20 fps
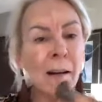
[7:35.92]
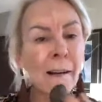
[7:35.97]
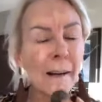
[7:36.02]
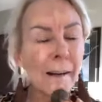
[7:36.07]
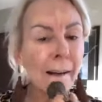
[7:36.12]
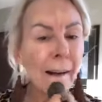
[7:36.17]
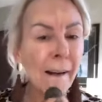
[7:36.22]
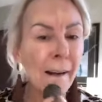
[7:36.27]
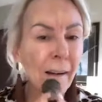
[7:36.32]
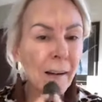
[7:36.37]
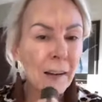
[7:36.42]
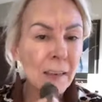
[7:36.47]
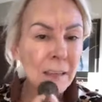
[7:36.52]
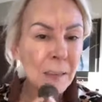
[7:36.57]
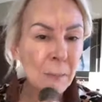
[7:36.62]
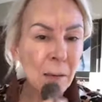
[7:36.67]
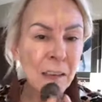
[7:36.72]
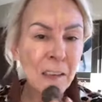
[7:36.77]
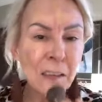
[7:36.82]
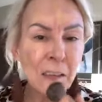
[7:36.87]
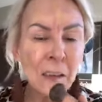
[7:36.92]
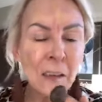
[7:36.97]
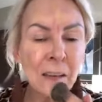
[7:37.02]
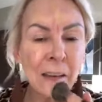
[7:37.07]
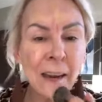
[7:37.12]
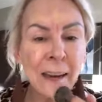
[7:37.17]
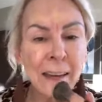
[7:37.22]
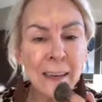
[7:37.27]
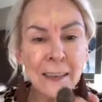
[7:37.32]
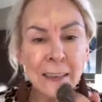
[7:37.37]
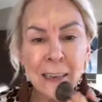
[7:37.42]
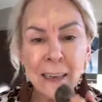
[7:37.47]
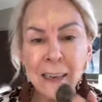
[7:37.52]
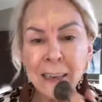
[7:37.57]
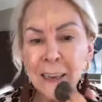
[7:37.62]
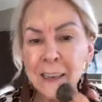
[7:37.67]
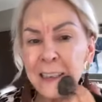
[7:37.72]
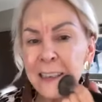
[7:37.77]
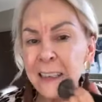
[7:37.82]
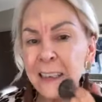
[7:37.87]
are on a special occasion,
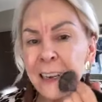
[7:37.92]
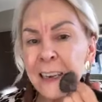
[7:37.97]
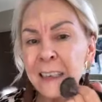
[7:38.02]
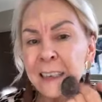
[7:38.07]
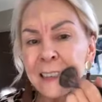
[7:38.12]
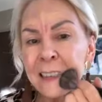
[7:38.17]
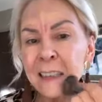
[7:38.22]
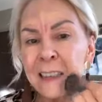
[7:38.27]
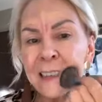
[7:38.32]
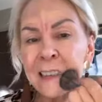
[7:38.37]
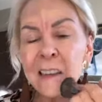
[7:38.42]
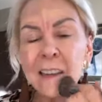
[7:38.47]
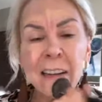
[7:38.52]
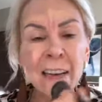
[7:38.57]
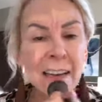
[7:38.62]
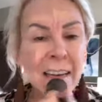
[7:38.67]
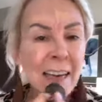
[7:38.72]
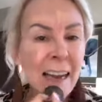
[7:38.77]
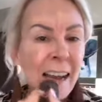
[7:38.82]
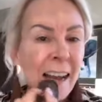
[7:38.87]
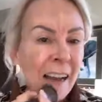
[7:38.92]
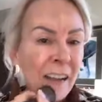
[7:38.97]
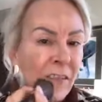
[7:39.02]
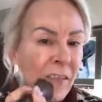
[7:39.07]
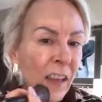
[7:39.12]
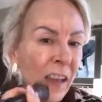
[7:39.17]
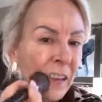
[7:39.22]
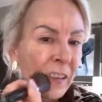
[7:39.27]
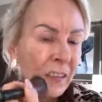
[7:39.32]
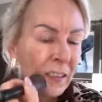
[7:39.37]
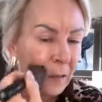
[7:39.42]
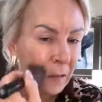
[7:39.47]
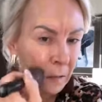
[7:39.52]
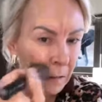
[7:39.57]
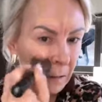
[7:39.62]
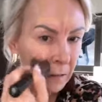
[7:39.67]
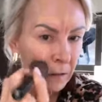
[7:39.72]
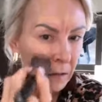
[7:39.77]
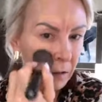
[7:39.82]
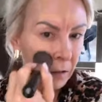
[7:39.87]
it is nice to have that
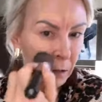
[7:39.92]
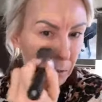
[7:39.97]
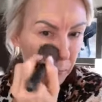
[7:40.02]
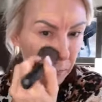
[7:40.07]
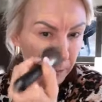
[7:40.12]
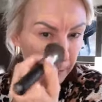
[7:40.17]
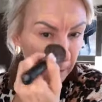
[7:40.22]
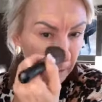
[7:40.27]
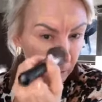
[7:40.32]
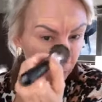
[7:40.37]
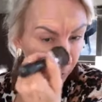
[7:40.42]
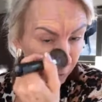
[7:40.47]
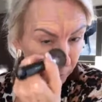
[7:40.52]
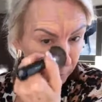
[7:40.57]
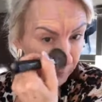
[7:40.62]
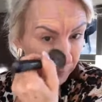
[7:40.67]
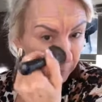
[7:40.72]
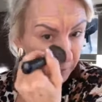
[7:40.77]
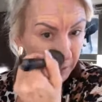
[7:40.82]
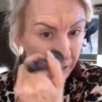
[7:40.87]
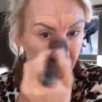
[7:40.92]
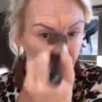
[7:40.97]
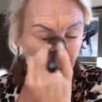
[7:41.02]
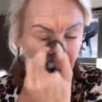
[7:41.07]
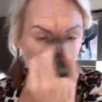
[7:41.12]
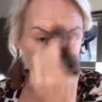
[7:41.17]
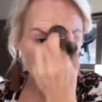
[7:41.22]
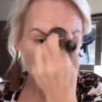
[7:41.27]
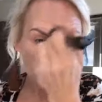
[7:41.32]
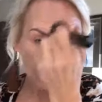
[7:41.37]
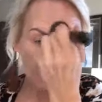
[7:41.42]
dewy, glowy finish.